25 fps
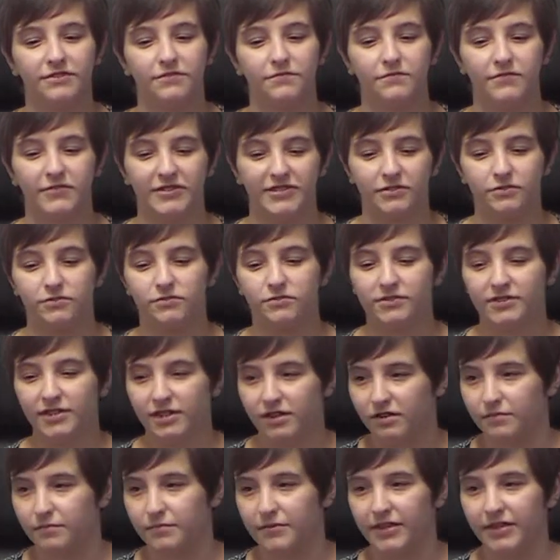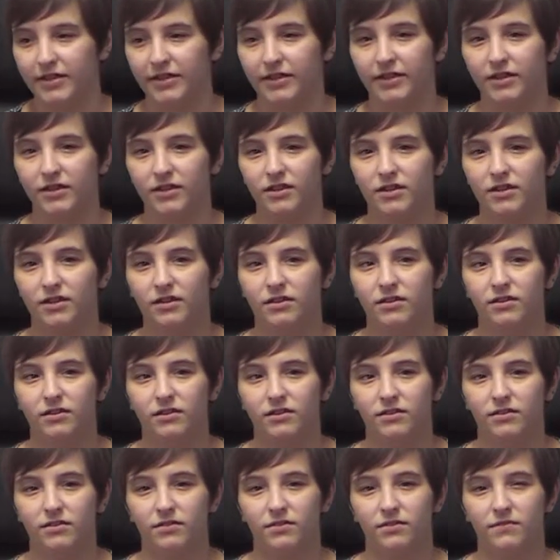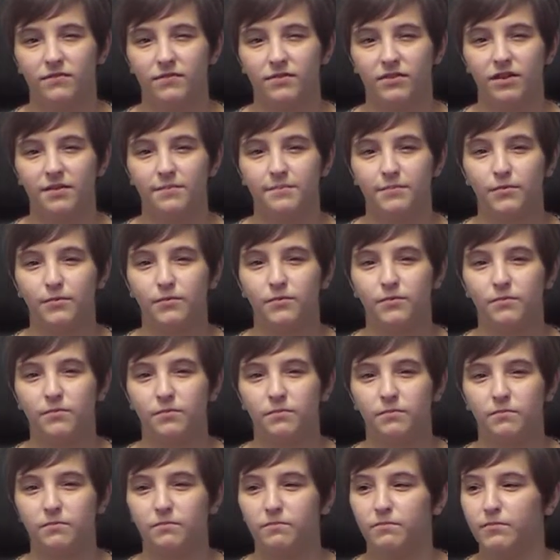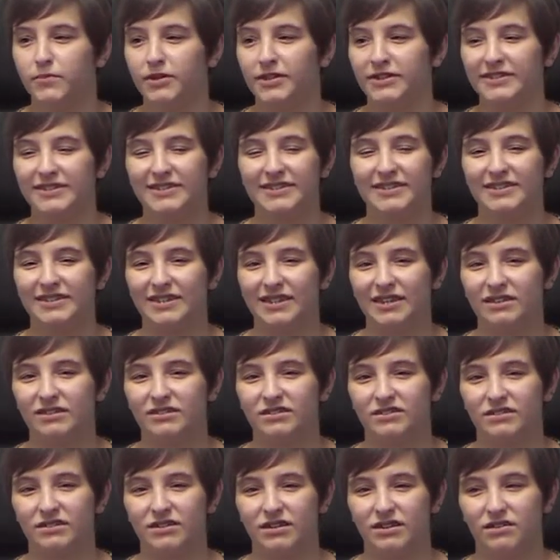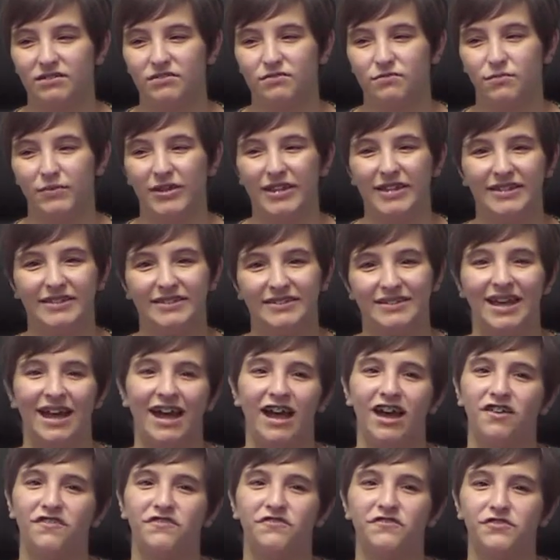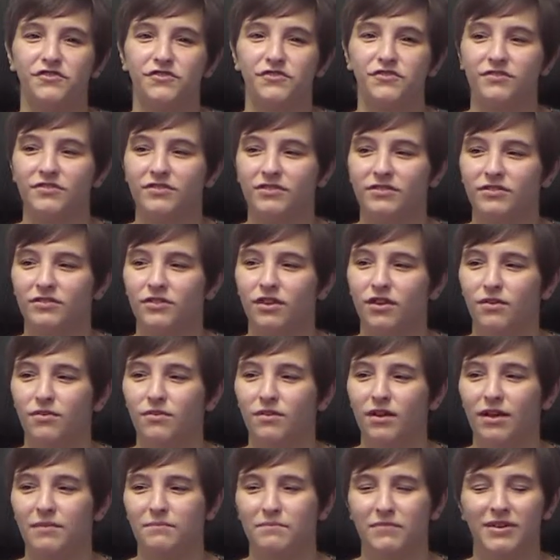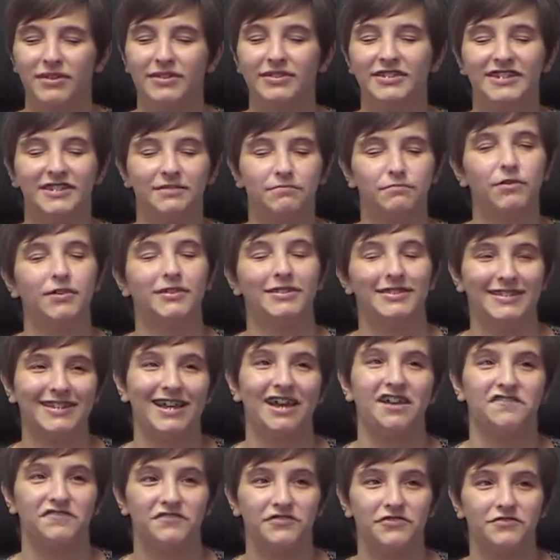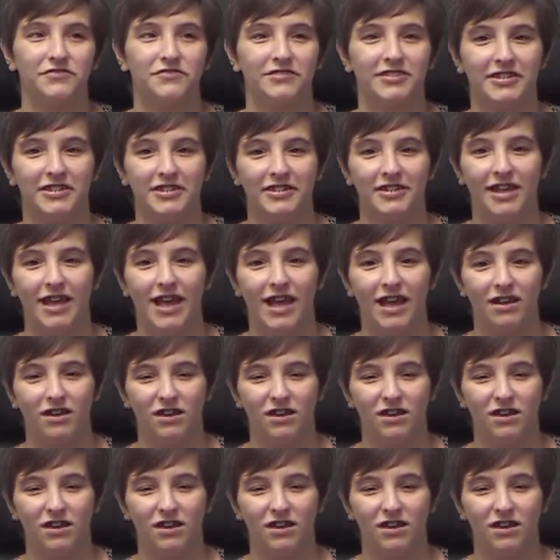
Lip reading: physical therapy a couple months or weeks after, months after the